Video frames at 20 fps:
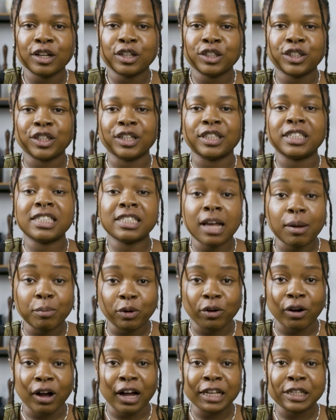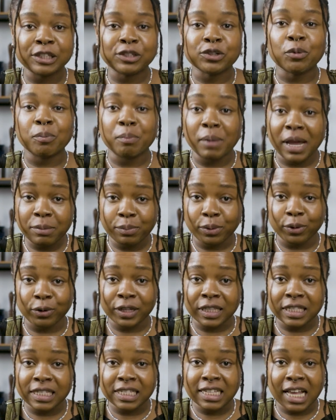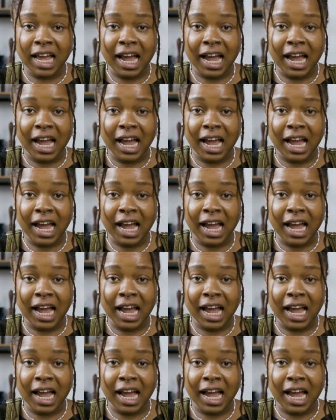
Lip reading: should summarise your main points